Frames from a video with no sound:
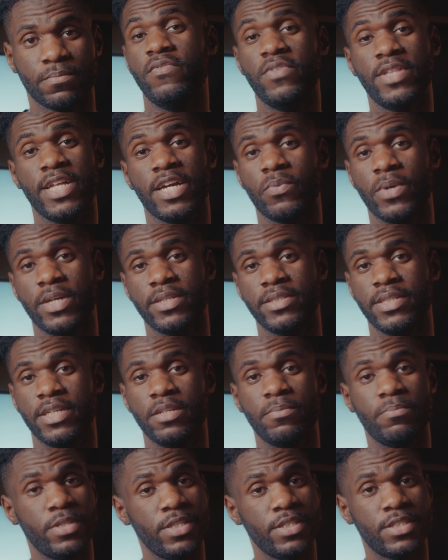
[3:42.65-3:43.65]
If you like what I
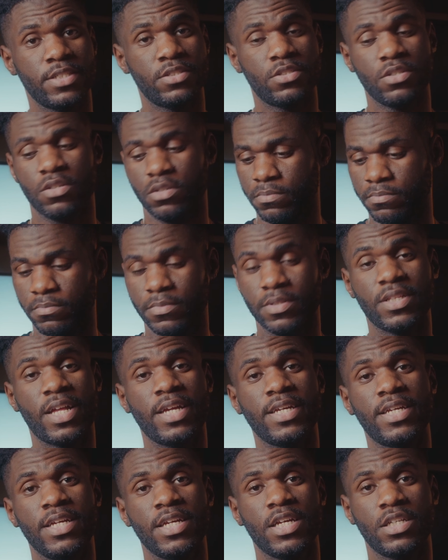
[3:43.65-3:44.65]
said, please consider
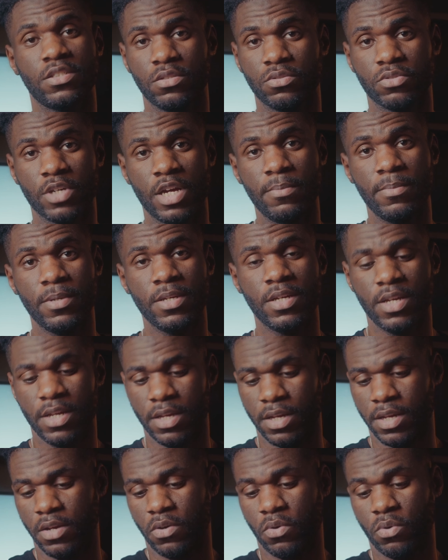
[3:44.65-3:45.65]
liking and subscribing,
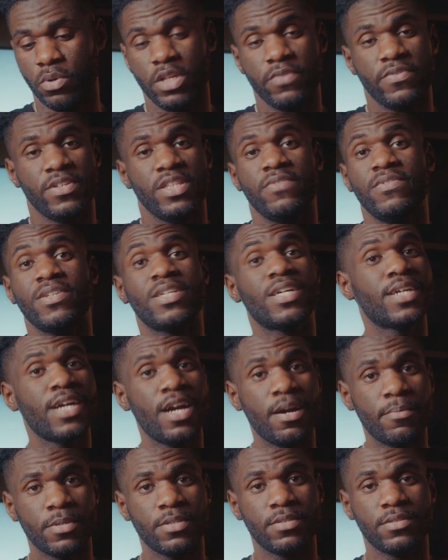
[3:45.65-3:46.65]
or even leaving a
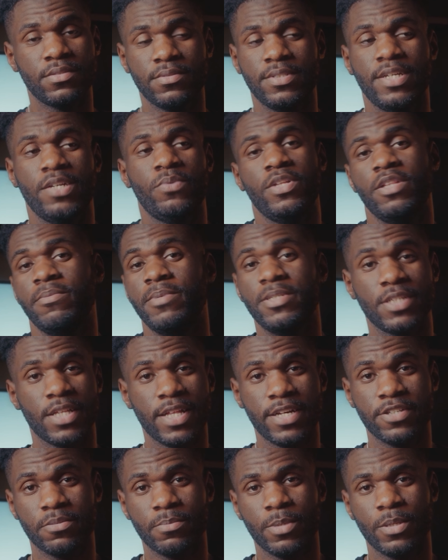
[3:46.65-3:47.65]
comment. It really means a
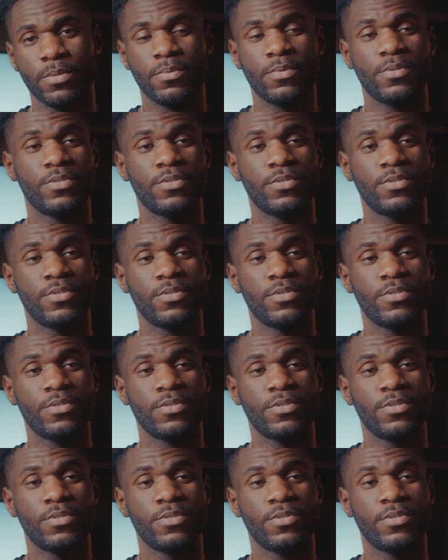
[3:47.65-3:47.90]
lot to me.